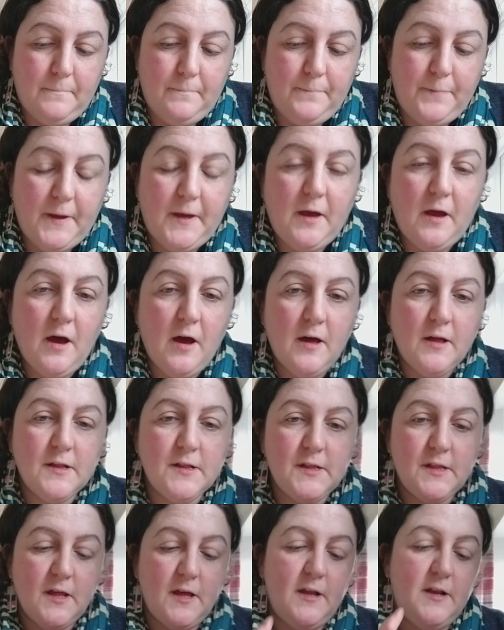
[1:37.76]

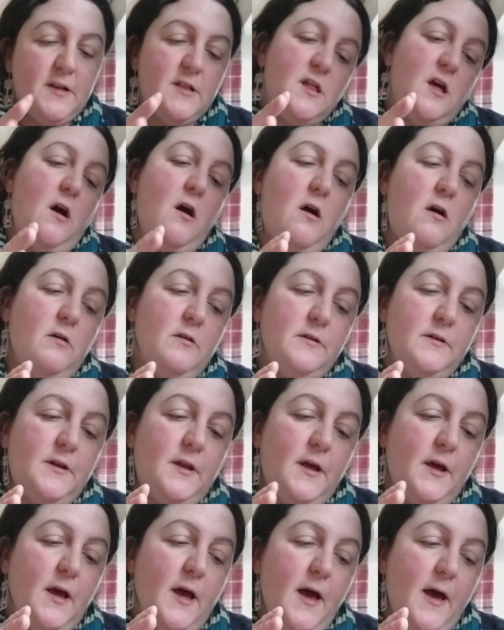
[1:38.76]
because it's on
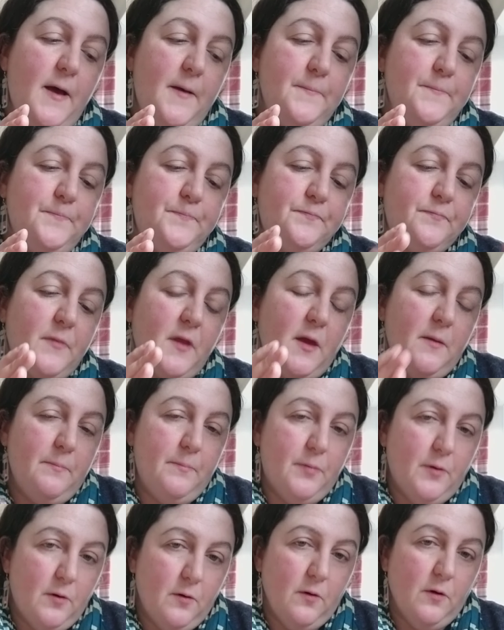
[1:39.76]
a
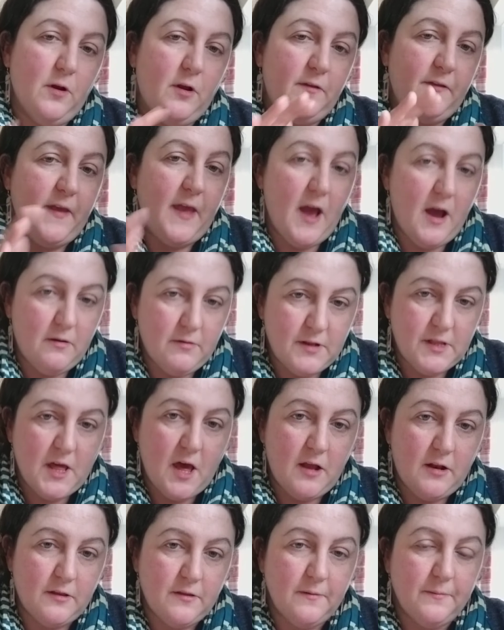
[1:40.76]
bowl, on the
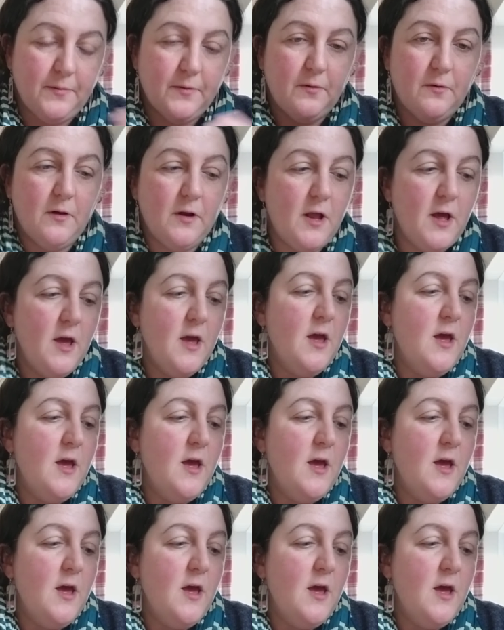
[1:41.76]
outside of the bowl,